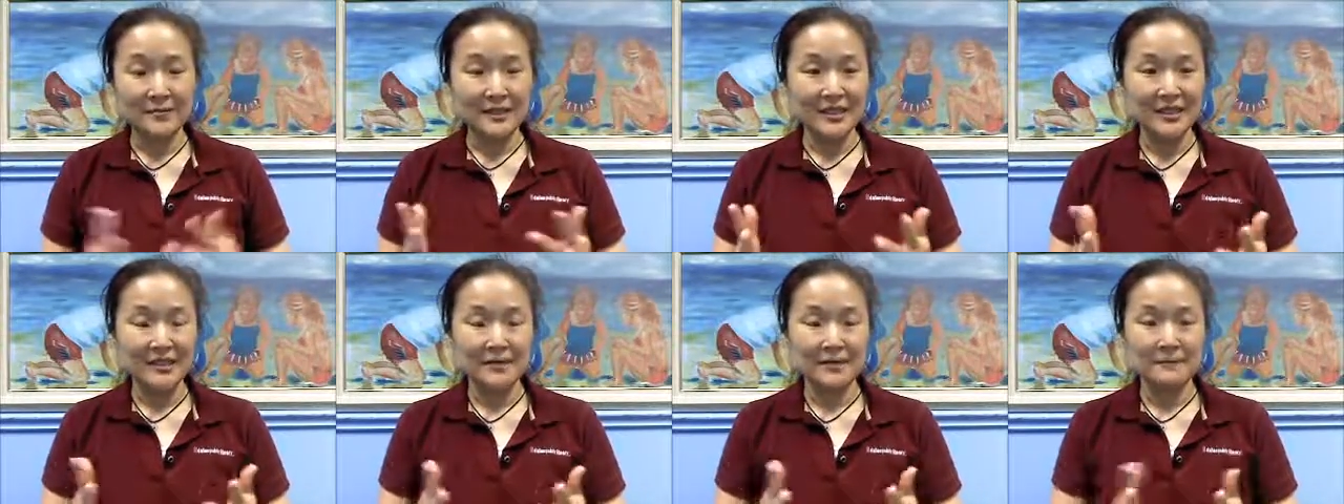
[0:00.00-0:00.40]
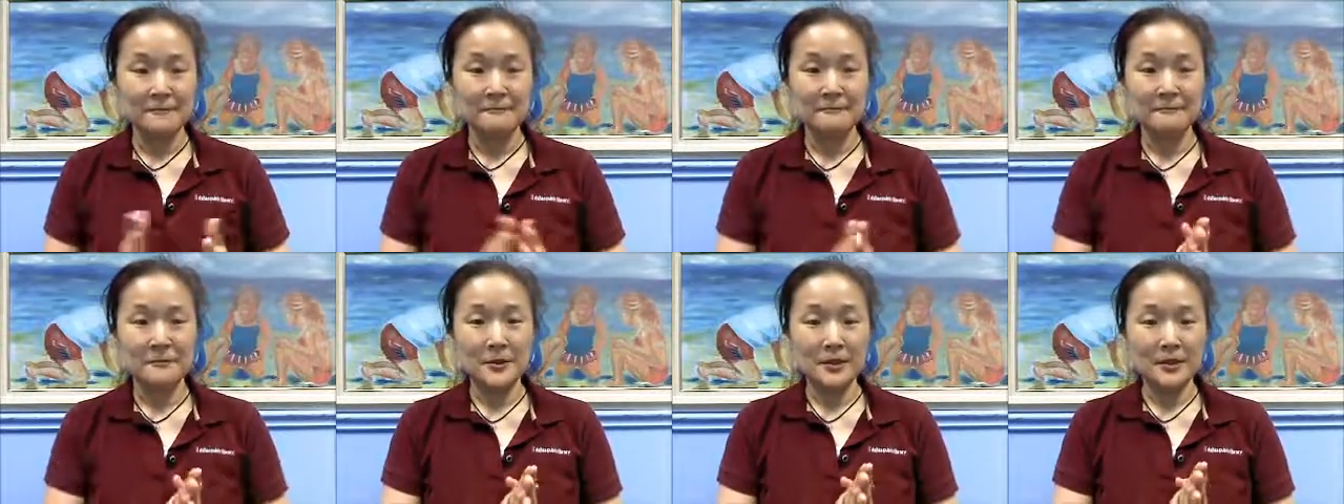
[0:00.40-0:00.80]
So
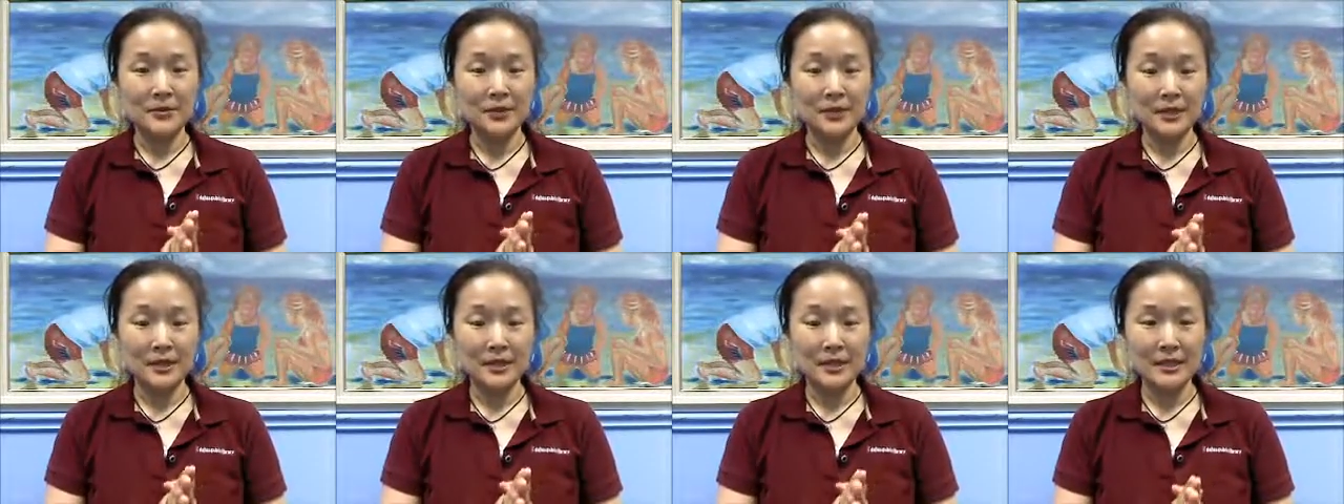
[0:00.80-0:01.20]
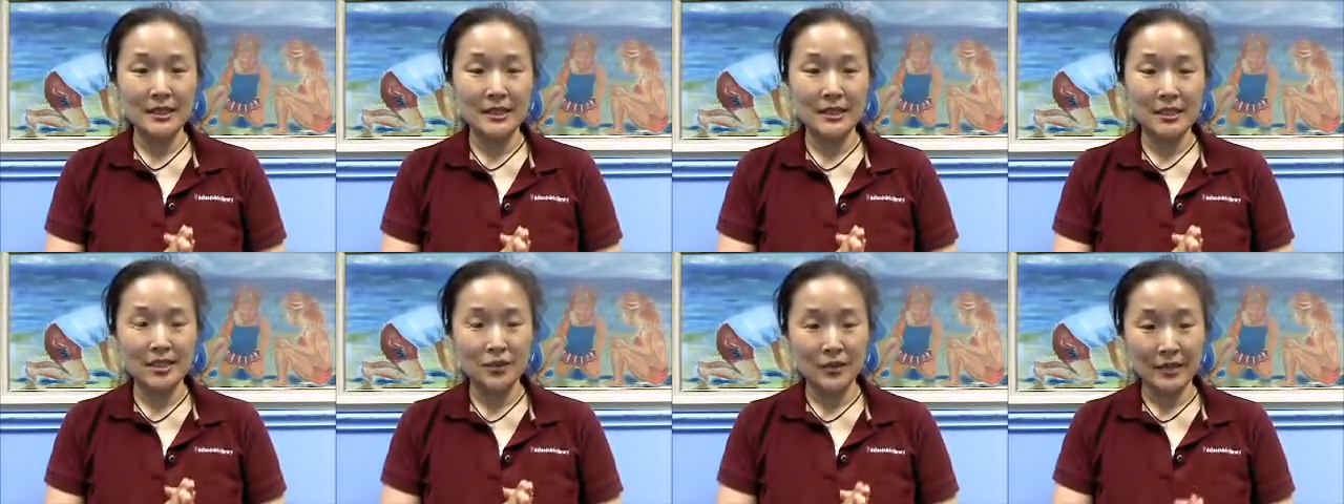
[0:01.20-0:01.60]
first one is
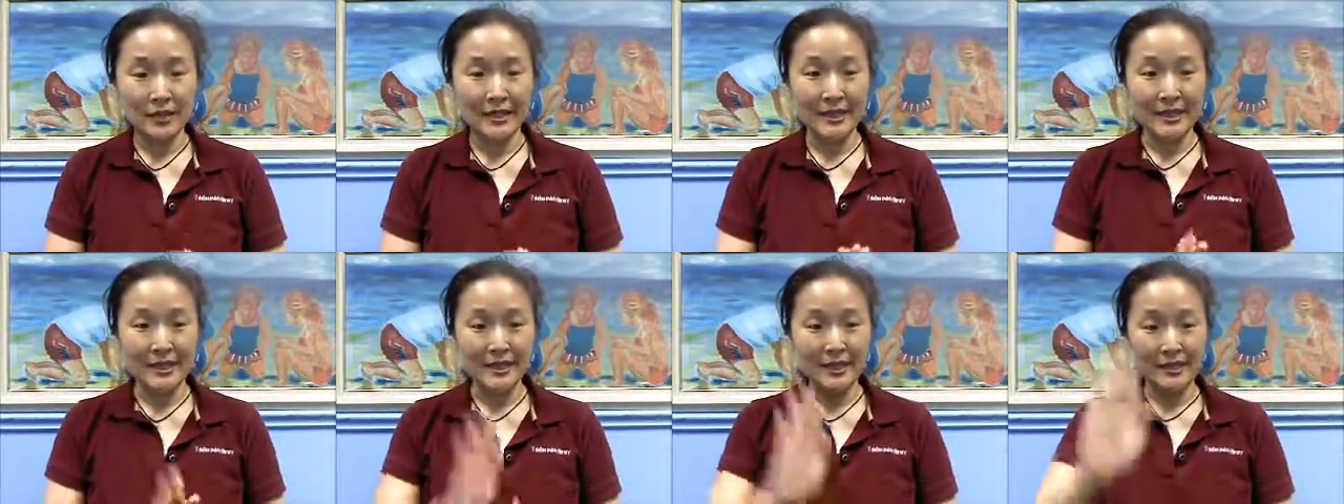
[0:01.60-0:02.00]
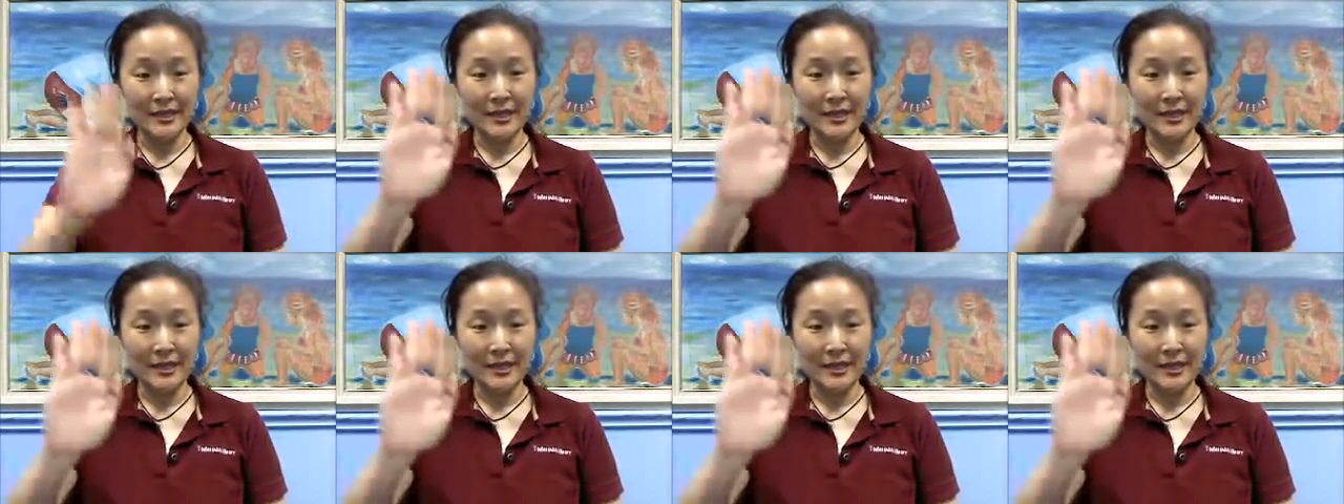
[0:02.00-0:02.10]
straight.